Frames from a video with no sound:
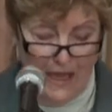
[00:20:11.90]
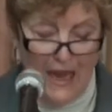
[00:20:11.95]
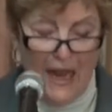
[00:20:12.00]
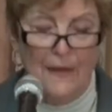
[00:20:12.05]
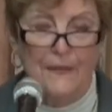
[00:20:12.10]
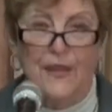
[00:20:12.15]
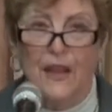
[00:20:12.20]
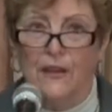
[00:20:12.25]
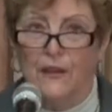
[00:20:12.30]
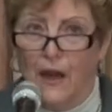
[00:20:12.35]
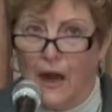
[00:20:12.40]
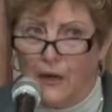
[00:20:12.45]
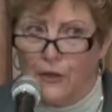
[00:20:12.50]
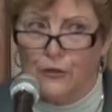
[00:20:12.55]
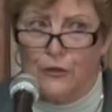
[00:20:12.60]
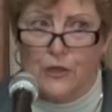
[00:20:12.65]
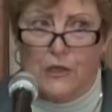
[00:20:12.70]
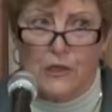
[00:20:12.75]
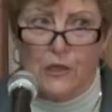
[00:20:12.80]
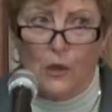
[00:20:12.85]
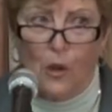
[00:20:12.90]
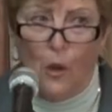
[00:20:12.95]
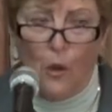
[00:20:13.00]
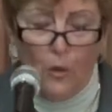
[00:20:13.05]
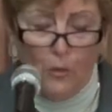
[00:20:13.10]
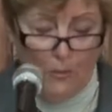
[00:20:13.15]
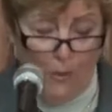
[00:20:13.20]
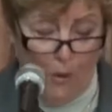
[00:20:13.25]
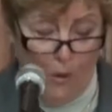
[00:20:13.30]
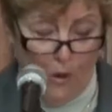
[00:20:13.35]
and the largest
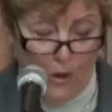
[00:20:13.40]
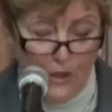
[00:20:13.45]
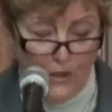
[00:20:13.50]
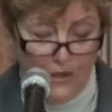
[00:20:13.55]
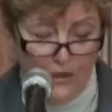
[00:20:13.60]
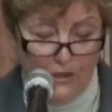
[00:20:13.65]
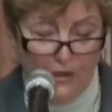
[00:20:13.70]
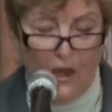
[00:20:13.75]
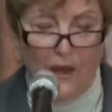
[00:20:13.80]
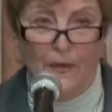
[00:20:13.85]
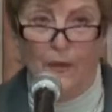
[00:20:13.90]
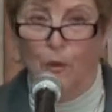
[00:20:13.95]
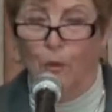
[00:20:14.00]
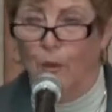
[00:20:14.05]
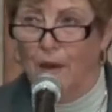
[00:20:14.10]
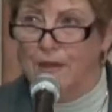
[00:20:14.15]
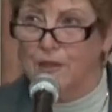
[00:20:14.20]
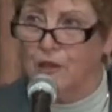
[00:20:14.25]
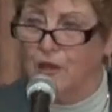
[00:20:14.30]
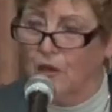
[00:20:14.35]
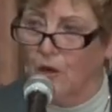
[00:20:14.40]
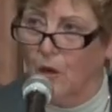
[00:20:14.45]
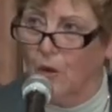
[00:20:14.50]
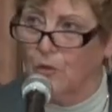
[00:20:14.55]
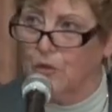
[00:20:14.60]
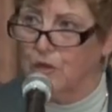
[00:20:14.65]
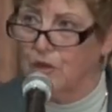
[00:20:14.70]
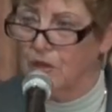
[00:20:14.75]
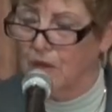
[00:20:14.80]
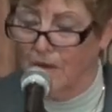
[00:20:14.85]
coal port on the west
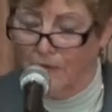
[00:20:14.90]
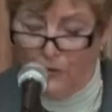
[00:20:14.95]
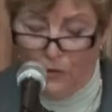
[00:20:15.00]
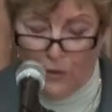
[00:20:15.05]
coast of